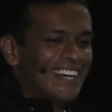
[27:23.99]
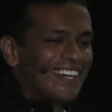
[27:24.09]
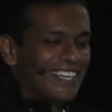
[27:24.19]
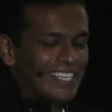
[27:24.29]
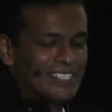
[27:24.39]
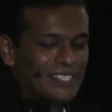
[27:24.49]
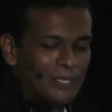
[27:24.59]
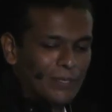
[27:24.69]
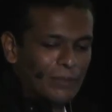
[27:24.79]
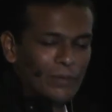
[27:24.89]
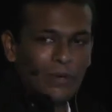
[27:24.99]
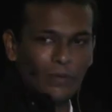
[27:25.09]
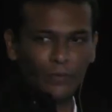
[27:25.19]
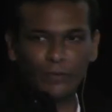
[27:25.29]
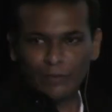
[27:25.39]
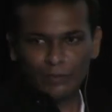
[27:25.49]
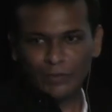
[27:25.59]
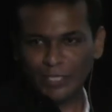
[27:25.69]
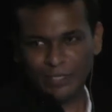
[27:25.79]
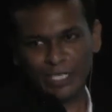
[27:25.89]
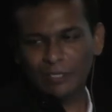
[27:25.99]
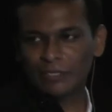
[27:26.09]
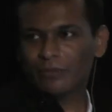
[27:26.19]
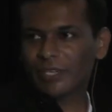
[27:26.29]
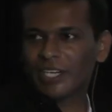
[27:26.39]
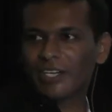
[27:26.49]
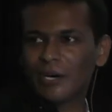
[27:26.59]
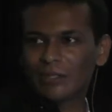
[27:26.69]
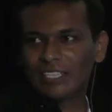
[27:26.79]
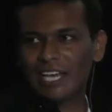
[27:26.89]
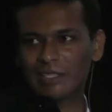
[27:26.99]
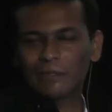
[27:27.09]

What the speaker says: Okay, so we want to be able to figure out